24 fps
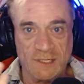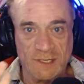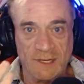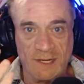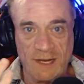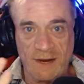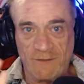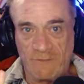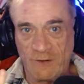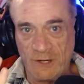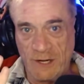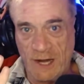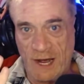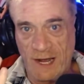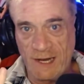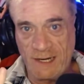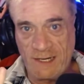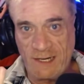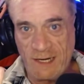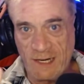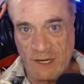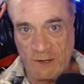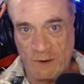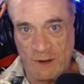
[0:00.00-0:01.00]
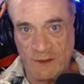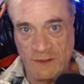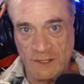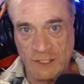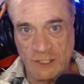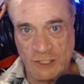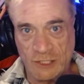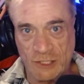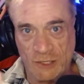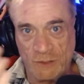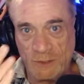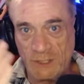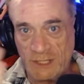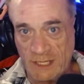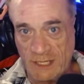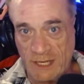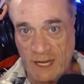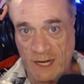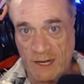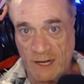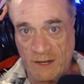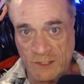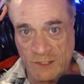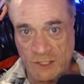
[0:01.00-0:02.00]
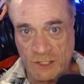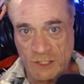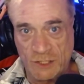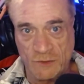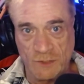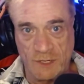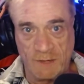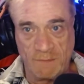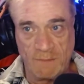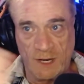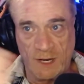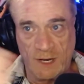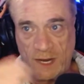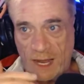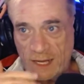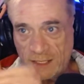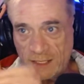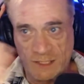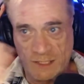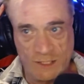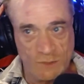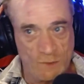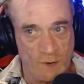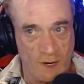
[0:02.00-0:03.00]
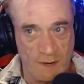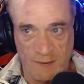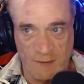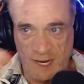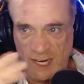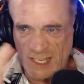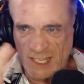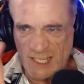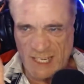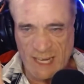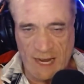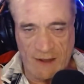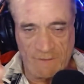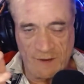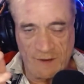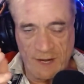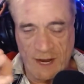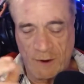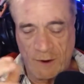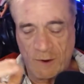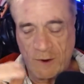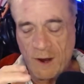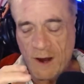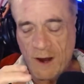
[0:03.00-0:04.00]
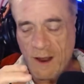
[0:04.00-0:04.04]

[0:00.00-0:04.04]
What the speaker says: every night here on the show at the end of the stream, the last 20 minutes, half an hour.